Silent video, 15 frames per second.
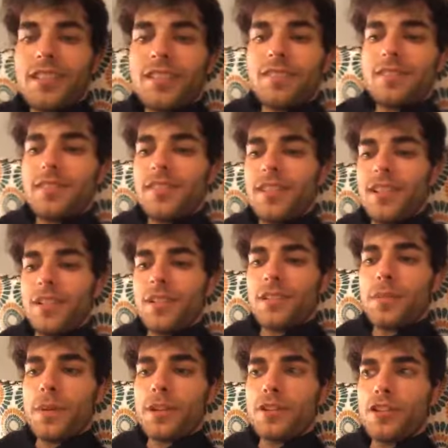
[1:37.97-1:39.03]
the
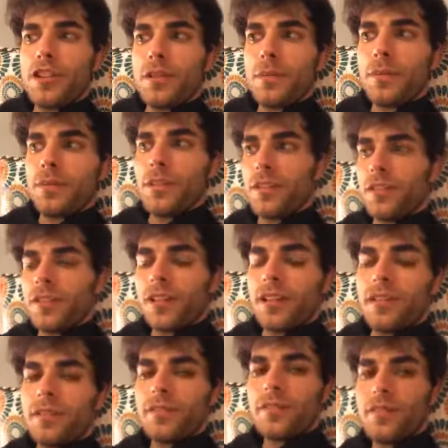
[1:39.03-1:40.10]
spaceship and you're like,
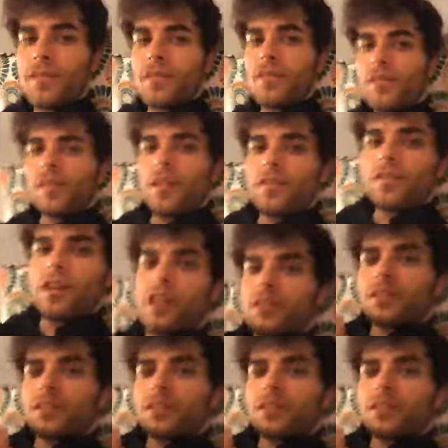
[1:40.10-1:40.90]
I've got